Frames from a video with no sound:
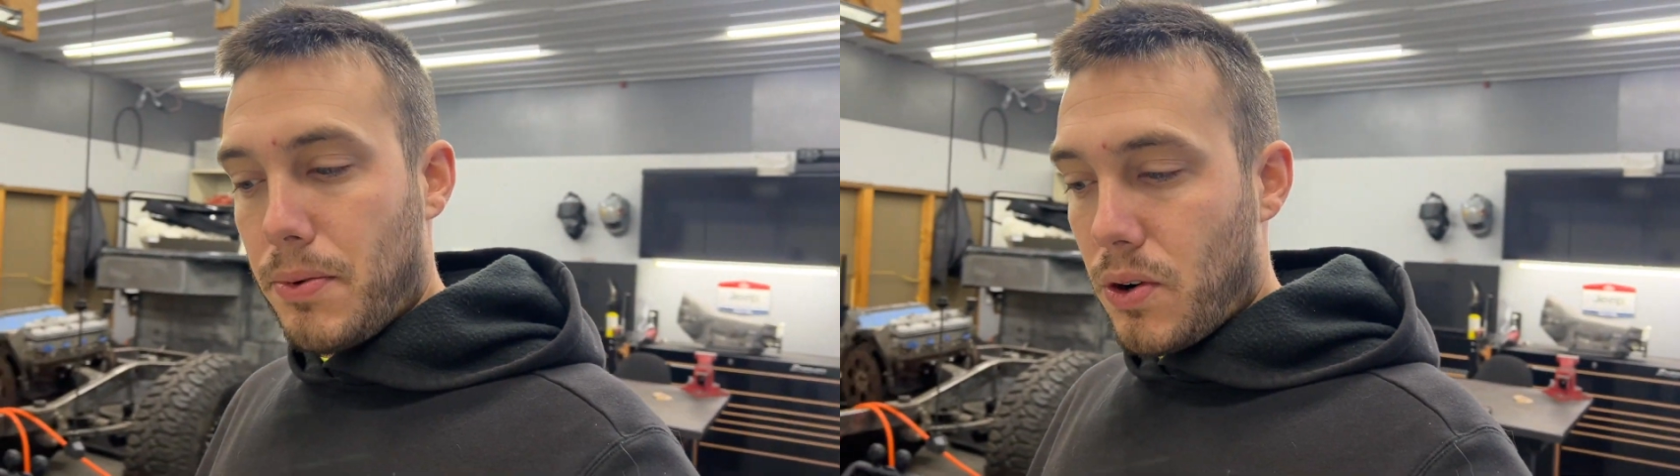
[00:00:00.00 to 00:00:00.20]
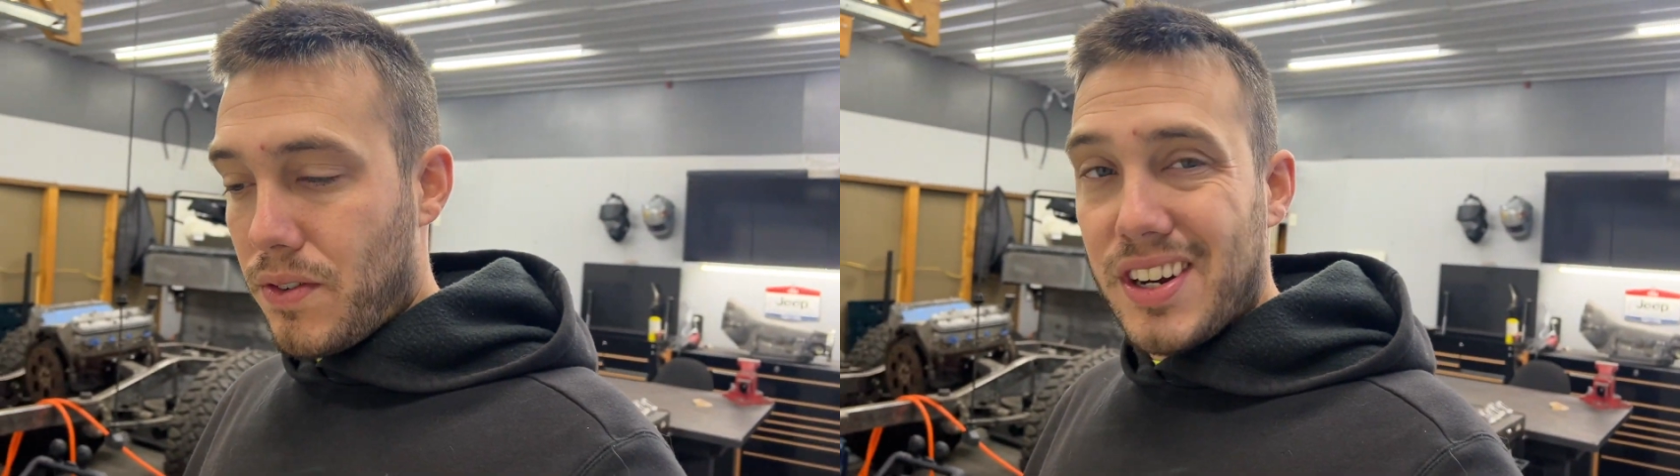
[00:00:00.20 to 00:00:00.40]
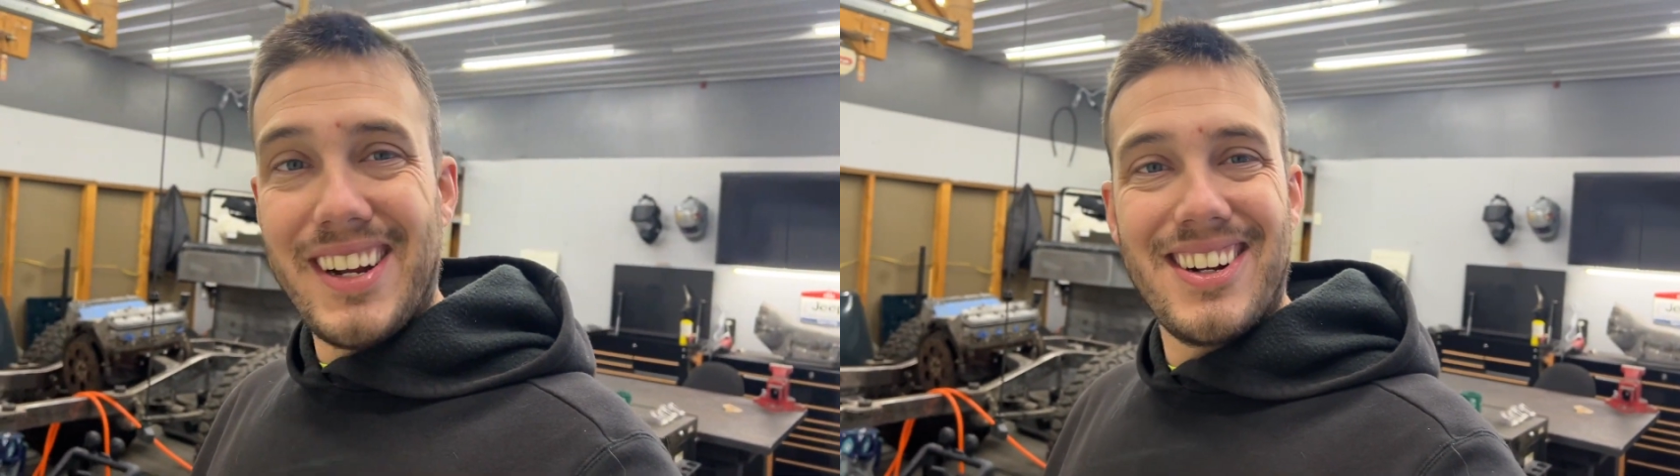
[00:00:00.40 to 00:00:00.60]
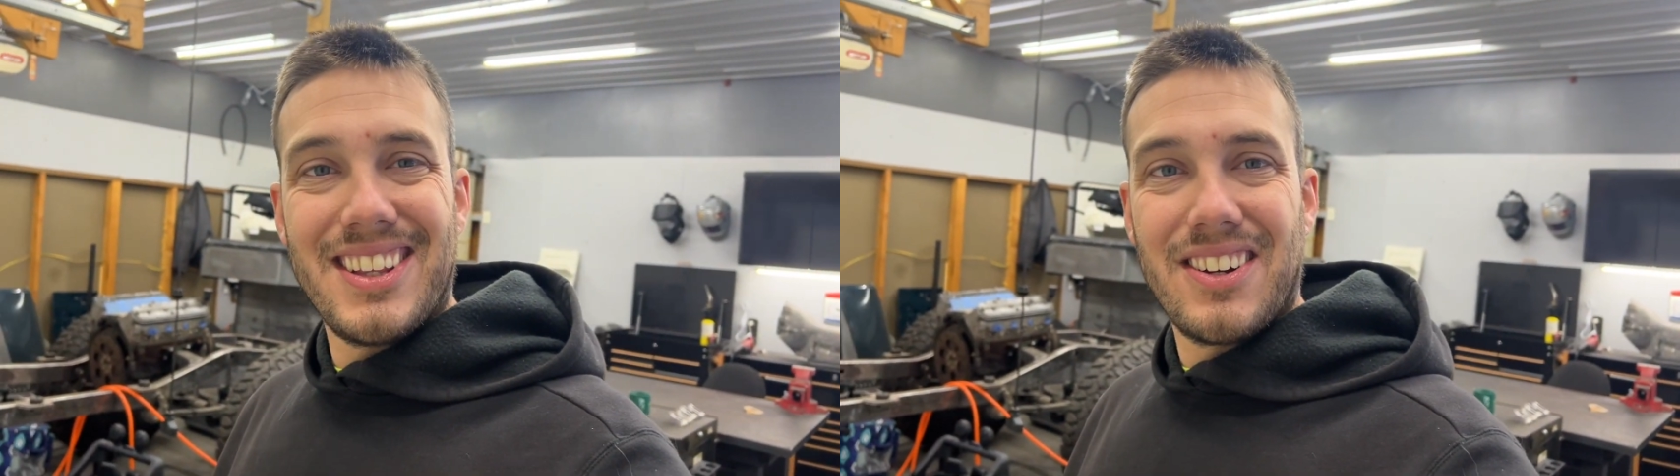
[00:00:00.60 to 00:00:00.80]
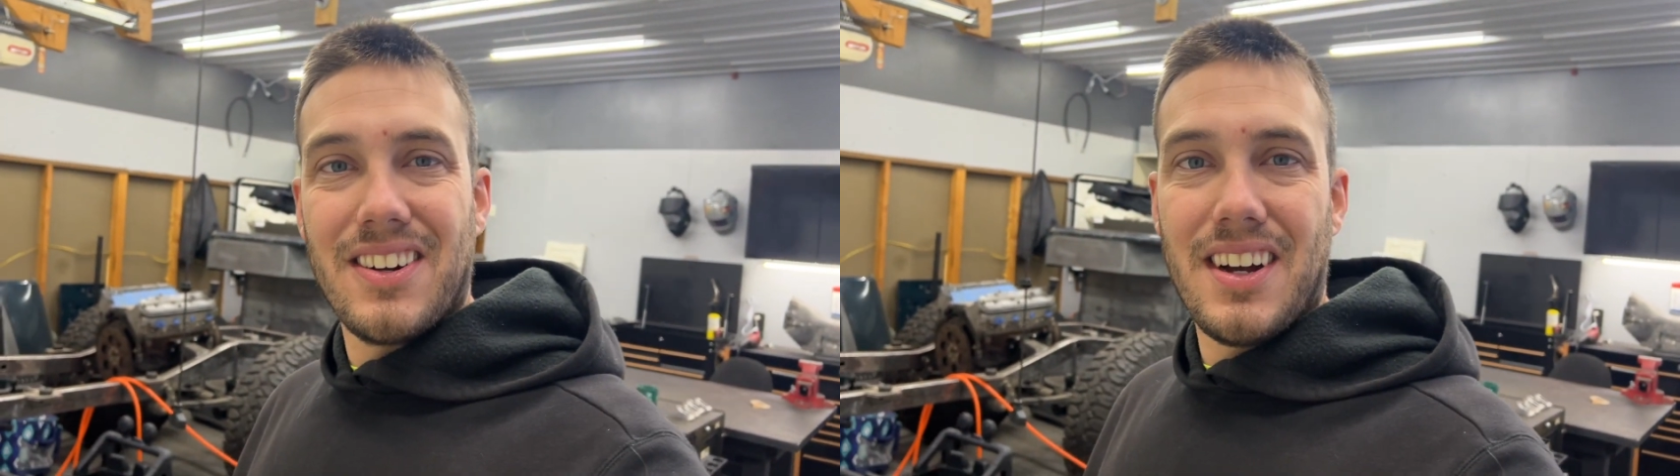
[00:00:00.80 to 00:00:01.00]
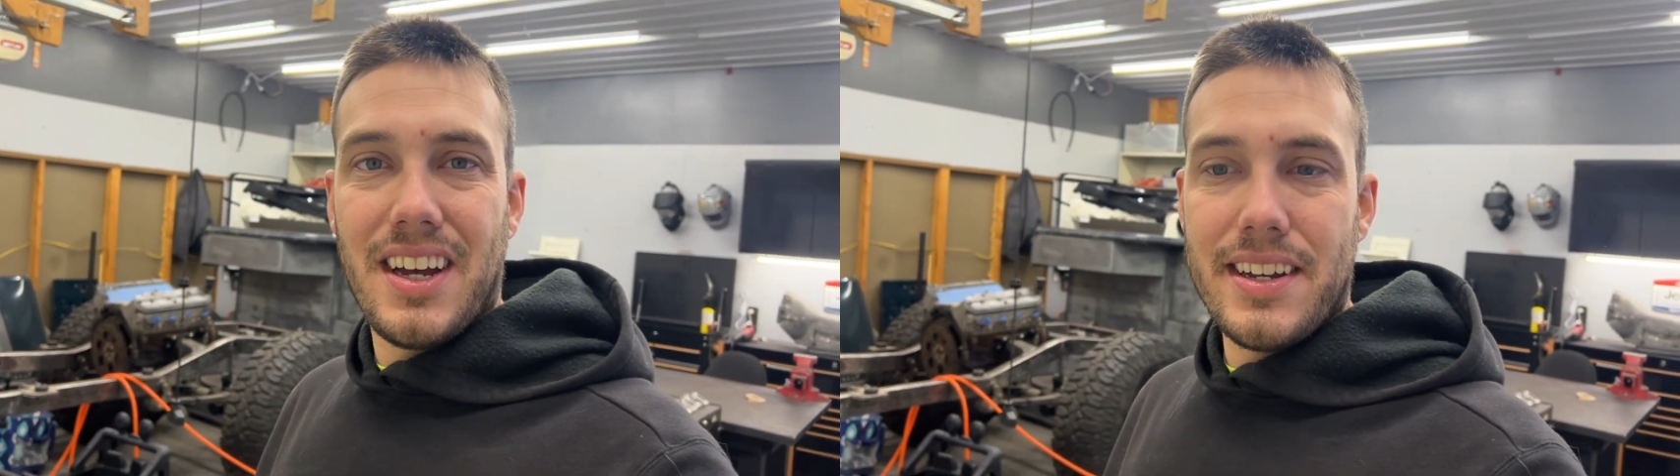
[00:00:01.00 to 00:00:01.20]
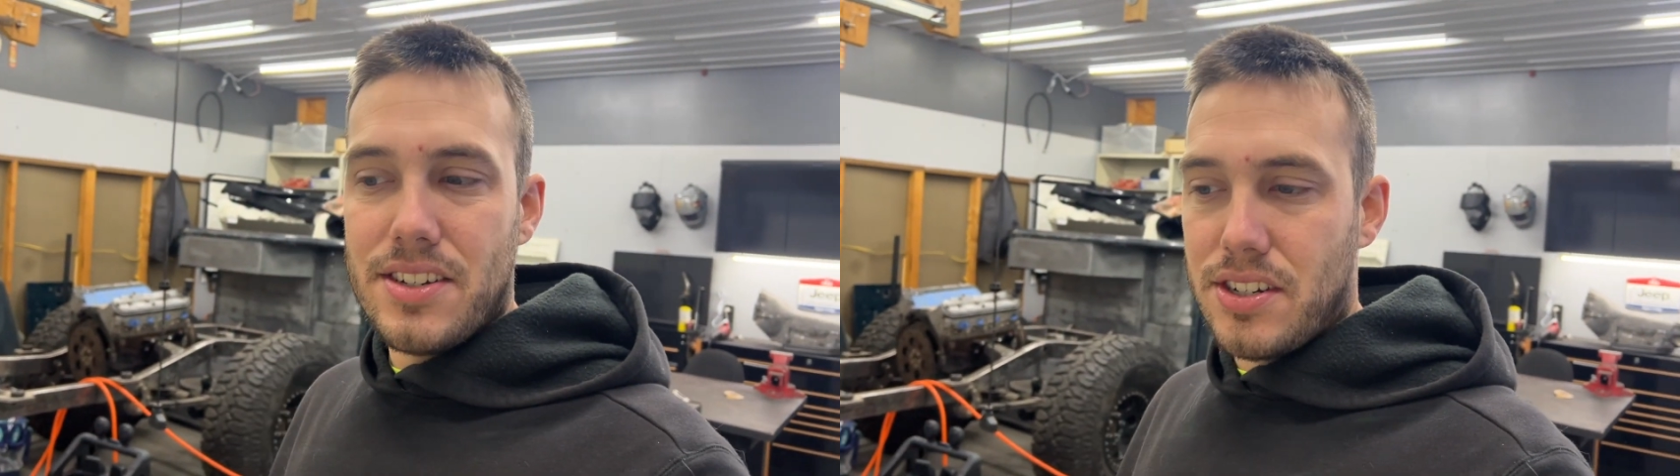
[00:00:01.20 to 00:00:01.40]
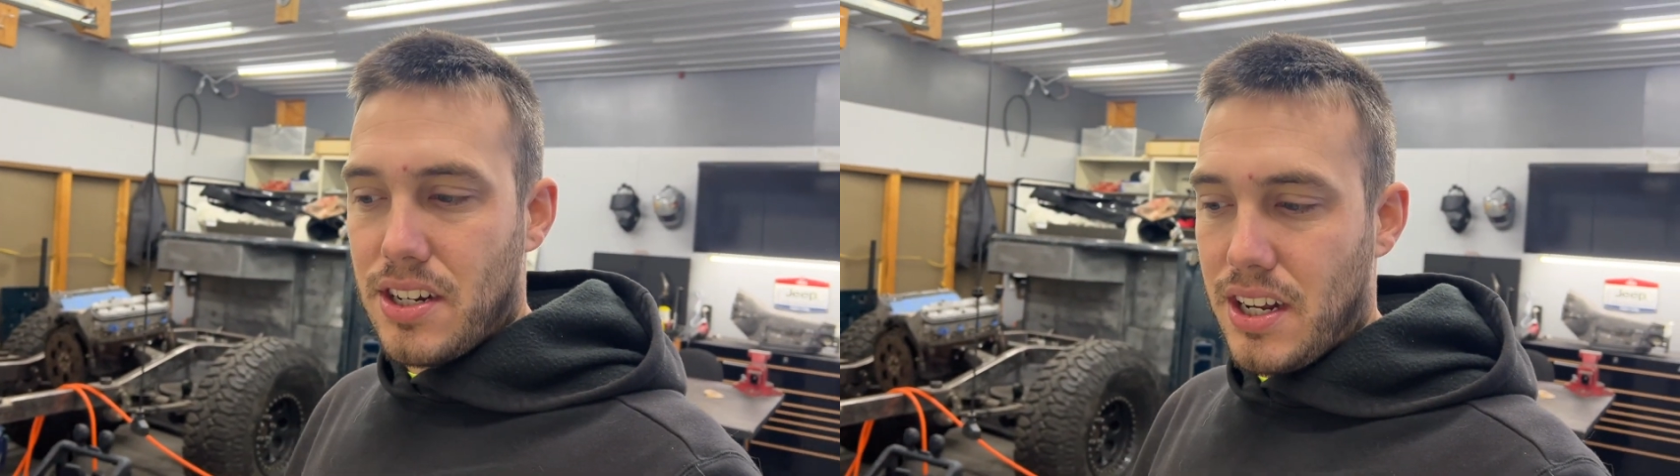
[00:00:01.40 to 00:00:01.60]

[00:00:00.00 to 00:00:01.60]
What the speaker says: over here in the garage